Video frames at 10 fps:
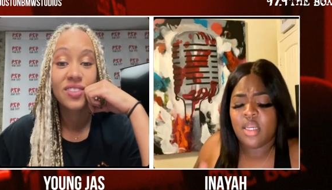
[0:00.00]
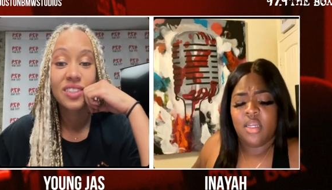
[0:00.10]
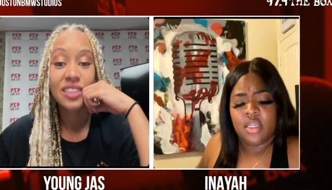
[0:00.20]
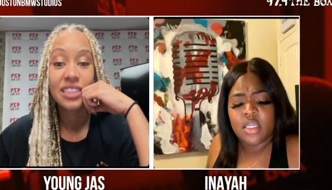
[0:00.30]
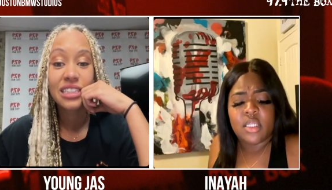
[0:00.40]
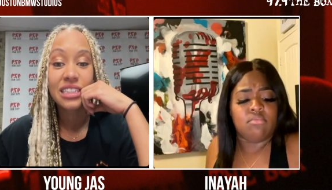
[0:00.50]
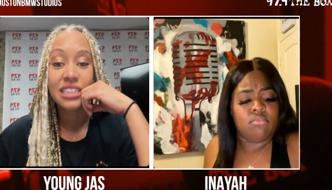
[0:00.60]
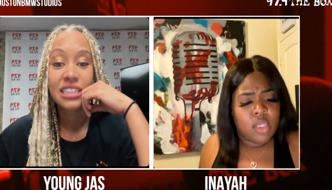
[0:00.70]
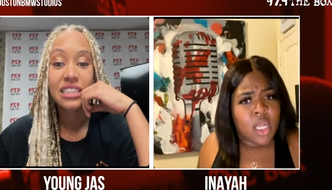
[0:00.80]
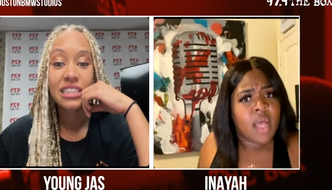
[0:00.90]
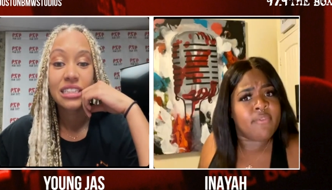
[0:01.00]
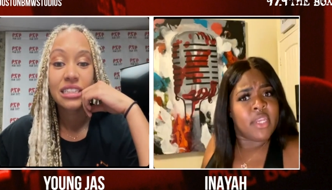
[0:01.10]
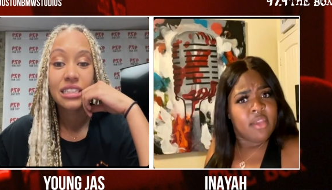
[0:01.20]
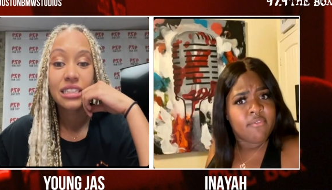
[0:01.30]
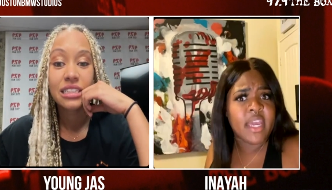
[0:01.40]
Speaker 1: good loving
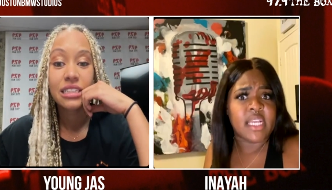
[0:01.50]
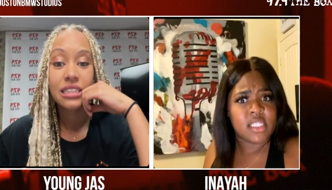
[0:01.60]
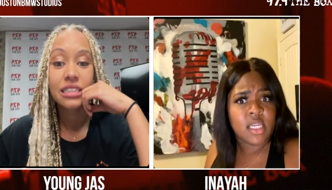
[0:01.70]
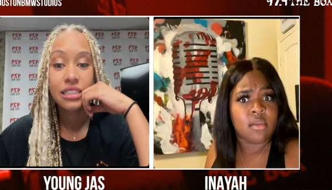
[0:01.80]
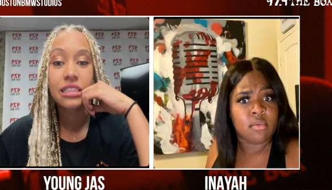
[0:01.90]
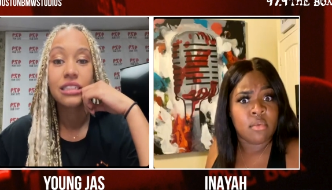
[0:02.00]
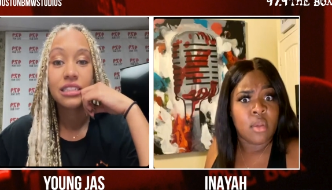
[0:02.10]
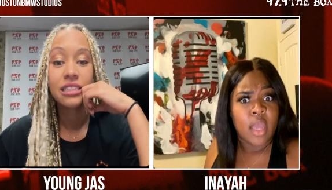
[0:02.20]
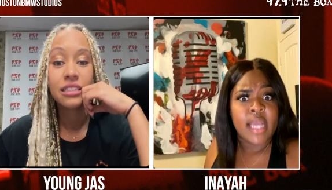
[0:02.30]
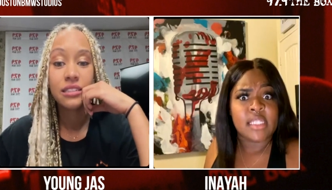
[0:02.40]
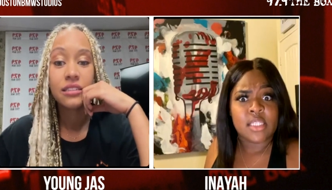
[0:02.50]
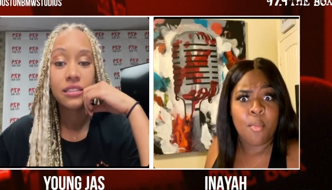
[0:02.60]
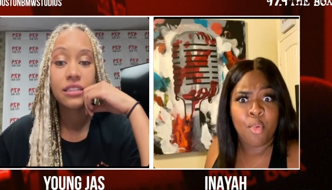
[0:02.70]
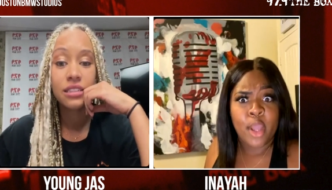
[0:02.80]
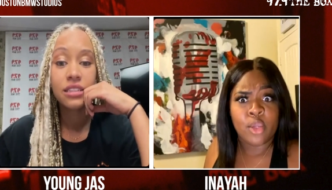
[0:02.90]
invested. Mm-hmm. At some
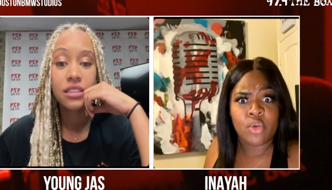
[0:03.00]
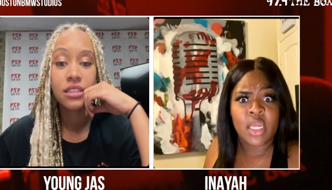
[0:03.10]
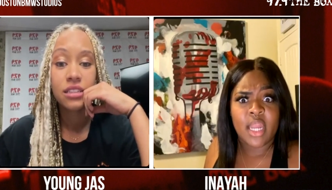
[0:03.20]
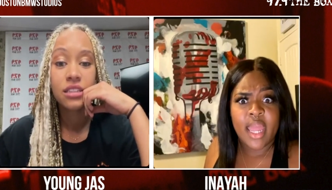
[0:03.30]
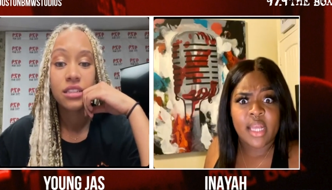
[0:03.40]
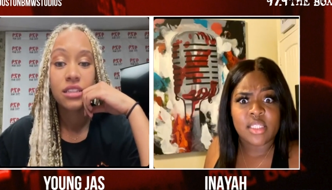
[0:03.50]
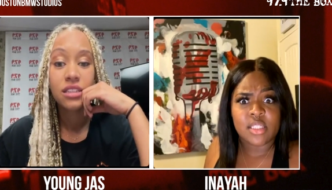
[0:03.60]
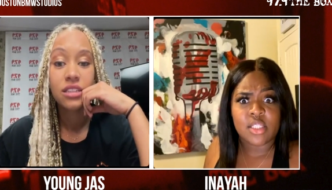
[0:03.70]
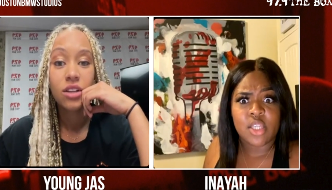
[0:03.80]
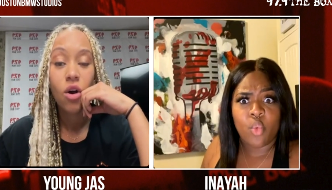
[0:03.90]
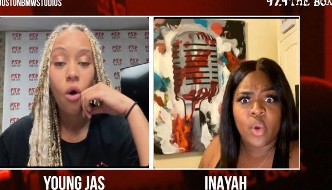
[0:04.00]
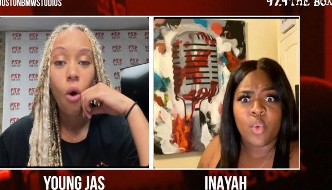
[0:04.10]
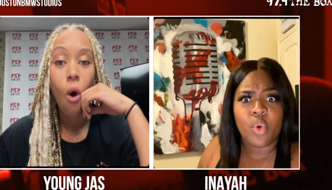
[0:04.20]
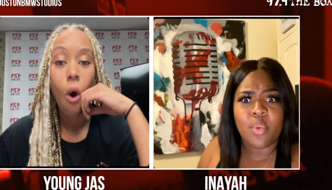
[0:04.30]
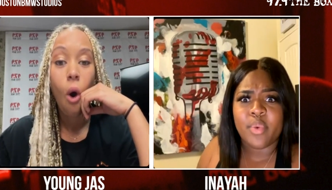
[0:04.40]
point, you need an answer. So what
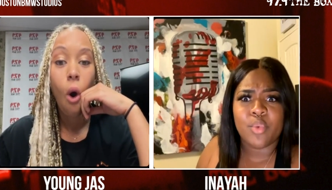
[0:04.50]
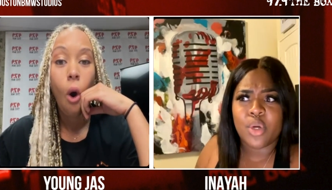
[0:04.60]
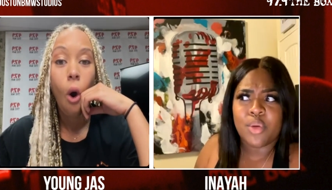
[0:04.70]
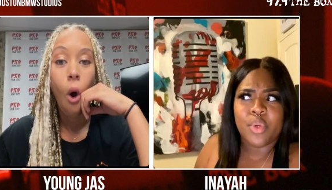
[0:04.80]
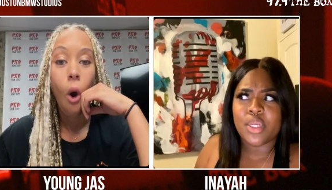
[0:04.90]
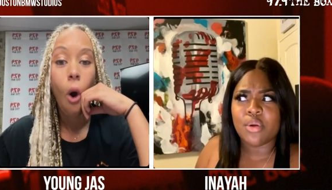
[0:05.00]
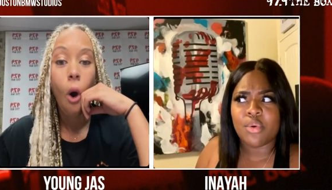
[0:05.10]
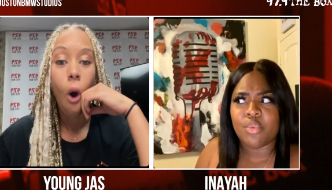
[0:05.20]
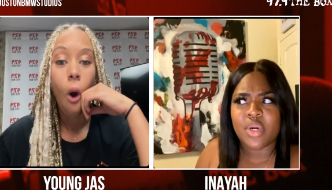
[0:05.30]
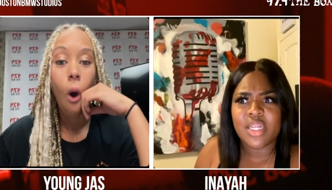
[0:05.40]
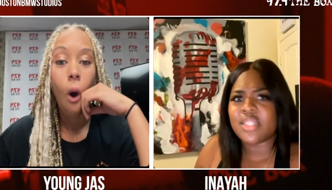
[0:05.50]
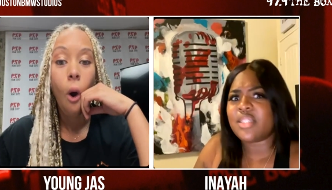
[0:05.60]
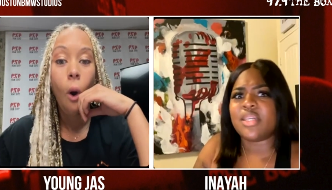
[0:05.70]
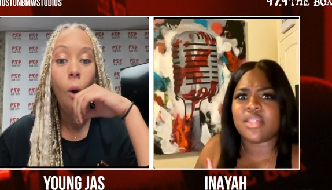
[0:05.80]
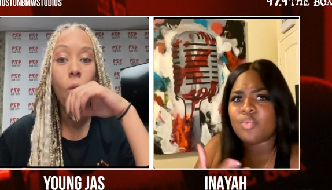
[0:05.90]
what we what are we doing? What is
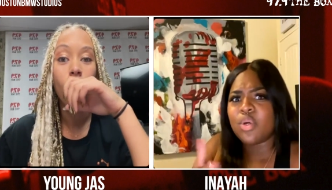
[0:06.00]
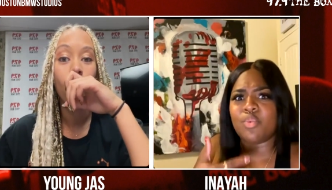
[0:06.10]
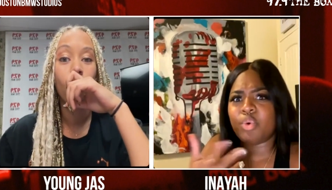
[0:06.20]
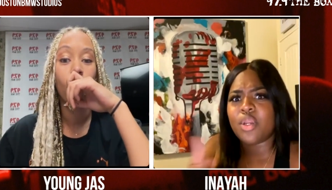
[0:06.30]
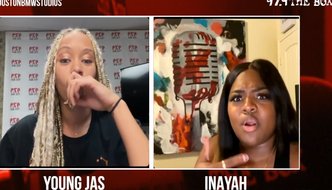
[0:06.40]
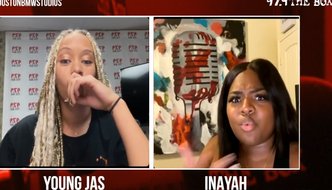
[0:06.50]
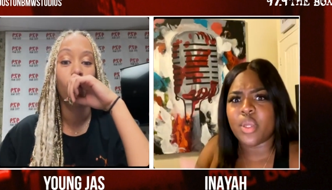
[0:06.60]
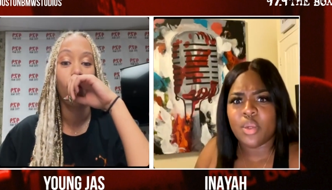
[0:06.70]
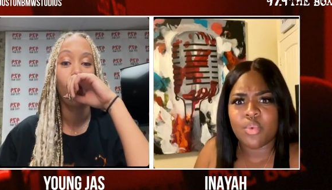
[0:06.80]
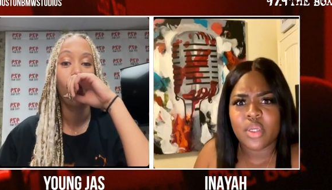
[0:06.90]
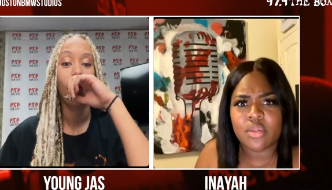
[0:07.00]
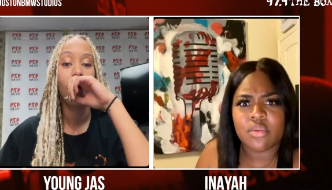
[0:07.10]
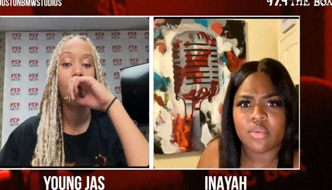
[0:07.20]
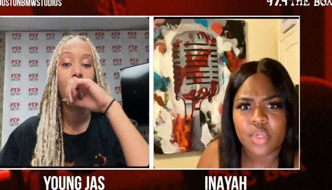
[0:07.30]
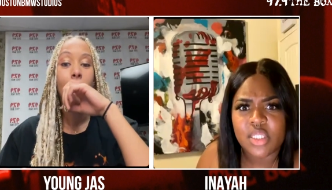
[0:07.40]
this? What what are we? What what's